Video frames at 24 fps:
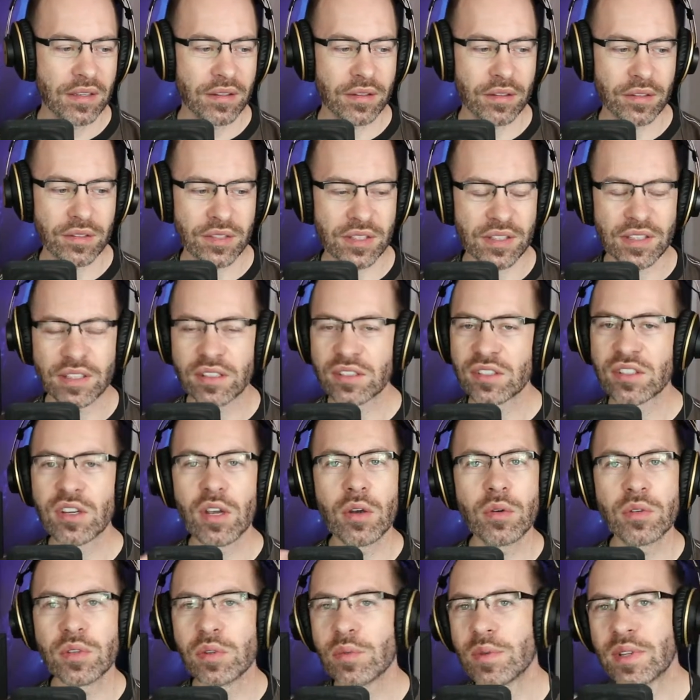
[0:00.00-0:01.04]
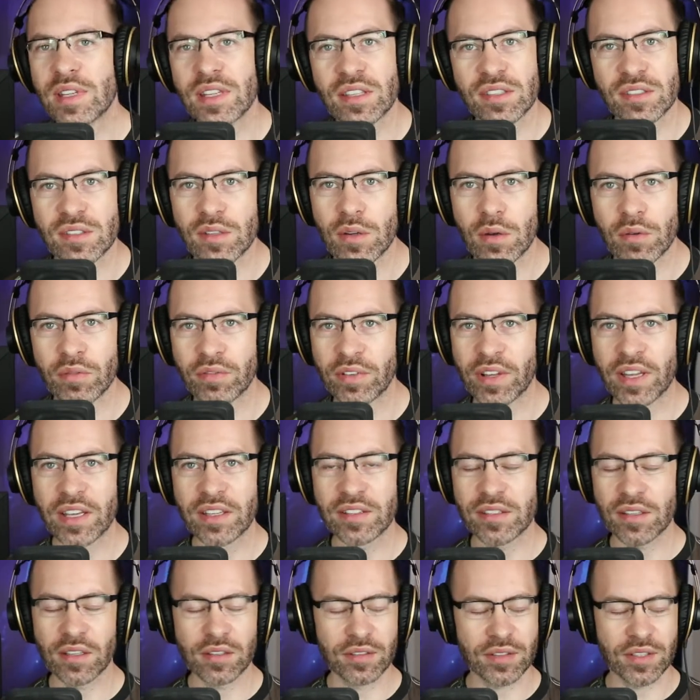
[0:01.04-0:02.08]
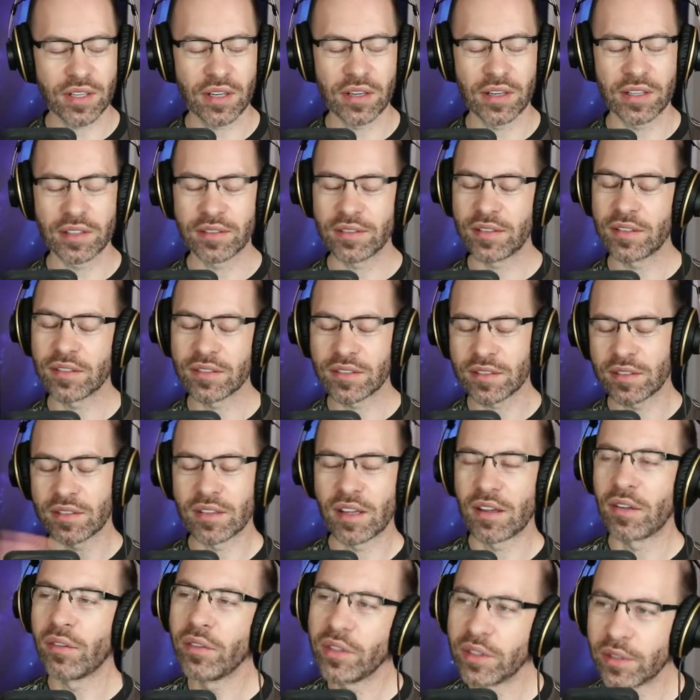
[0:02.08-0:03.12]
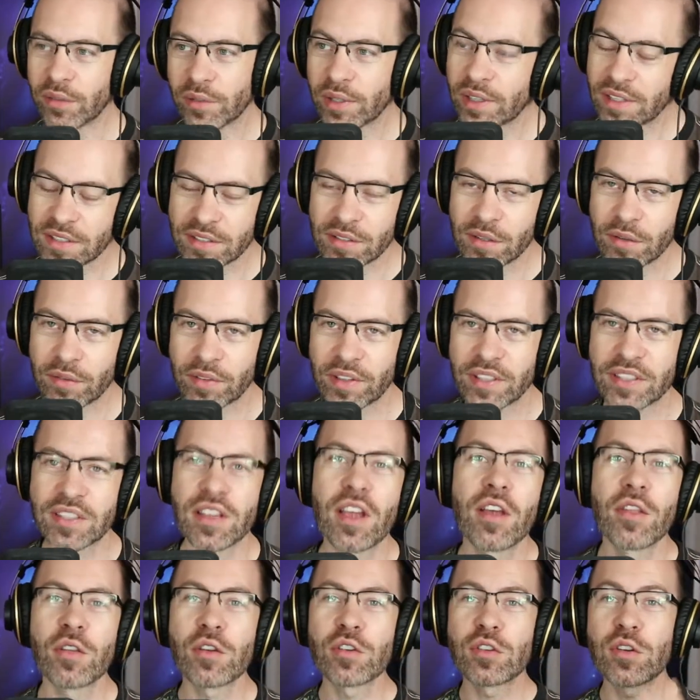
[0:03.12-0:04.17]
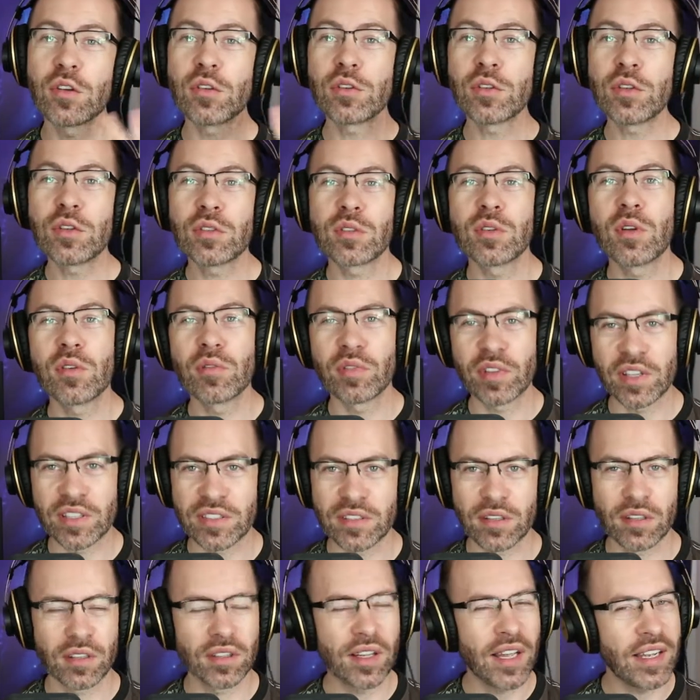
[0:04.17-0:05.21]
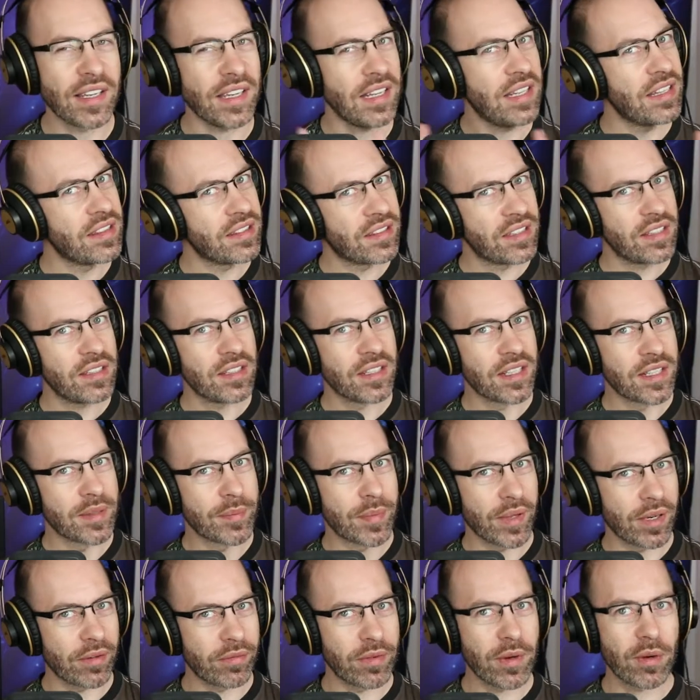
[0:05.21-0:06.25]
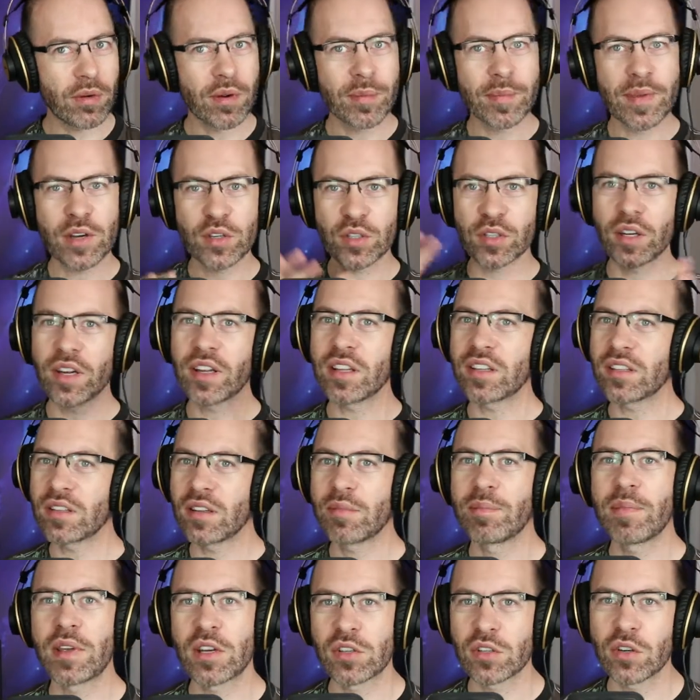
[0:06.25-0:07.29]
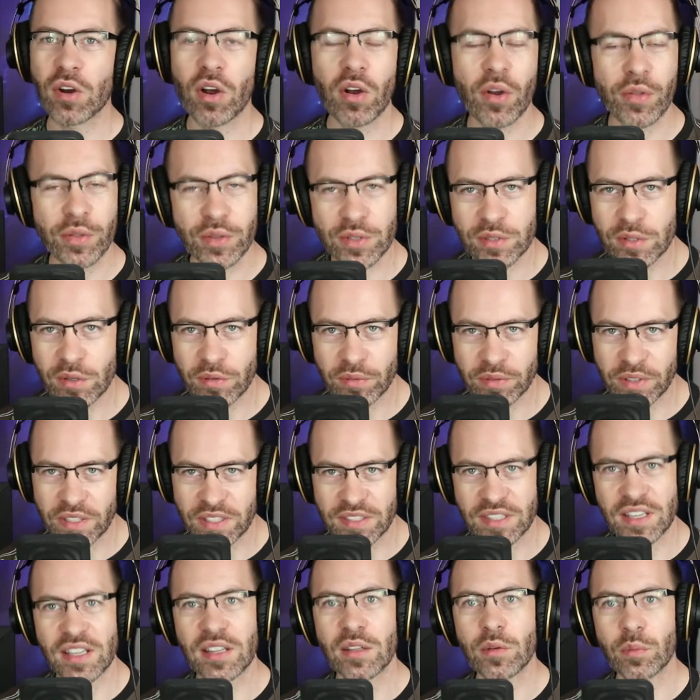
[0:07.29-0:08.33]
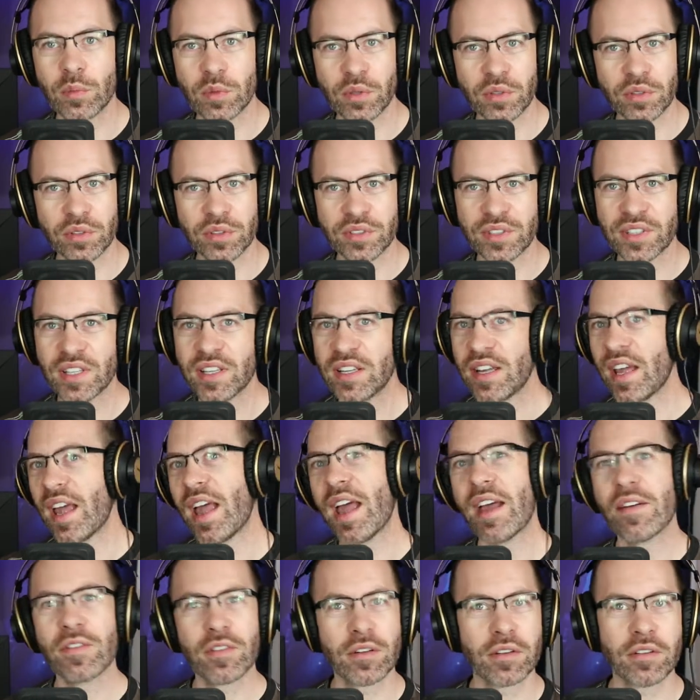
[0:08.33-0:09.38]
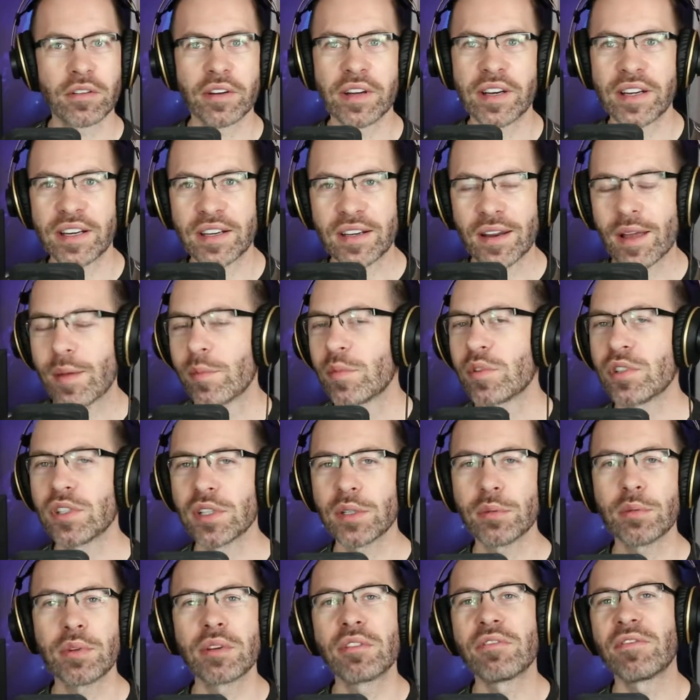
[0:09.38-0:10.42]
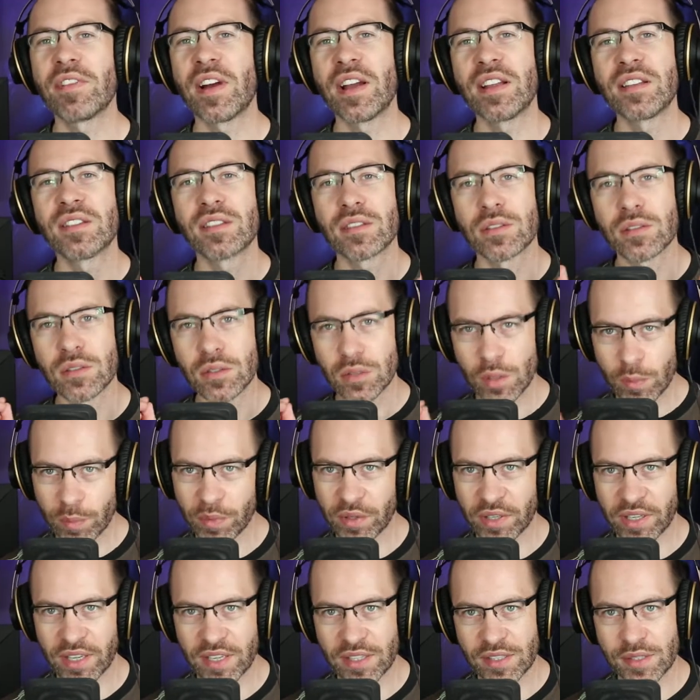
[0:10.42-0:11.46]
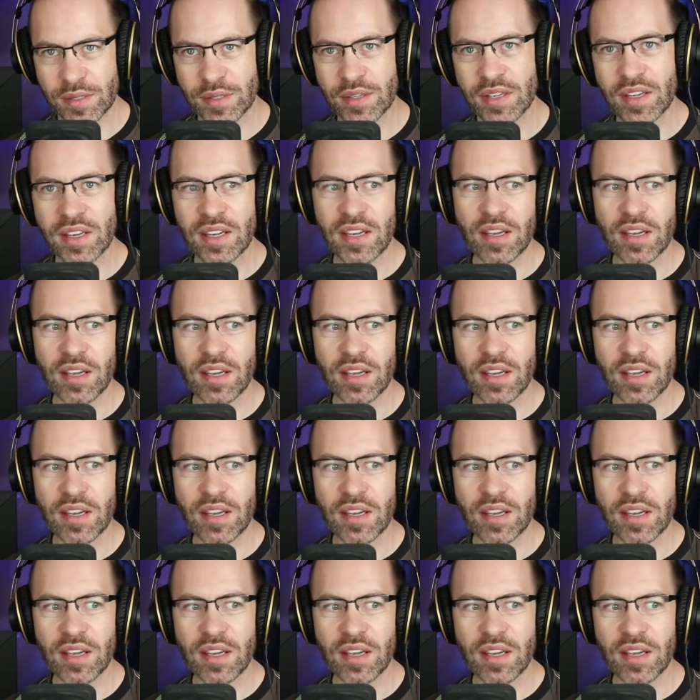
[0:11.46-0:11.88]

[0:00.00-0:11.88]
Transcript: there's no unique snowflakes, or sorry, there's only unique snowflakes. There's no two snowflakes that are alike in theory, but if we were to measure all the snowflakes in the world ever created, I'm sure we'd find some duplicates,